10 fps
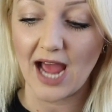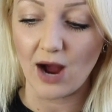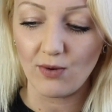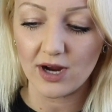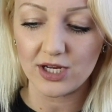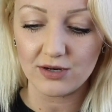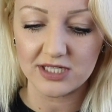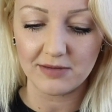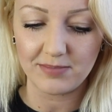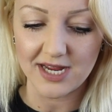I want you
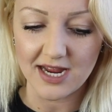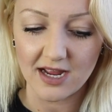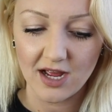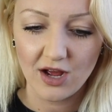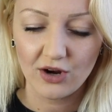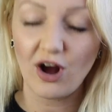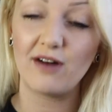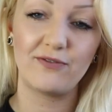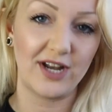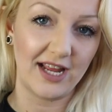to be
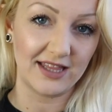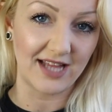confident in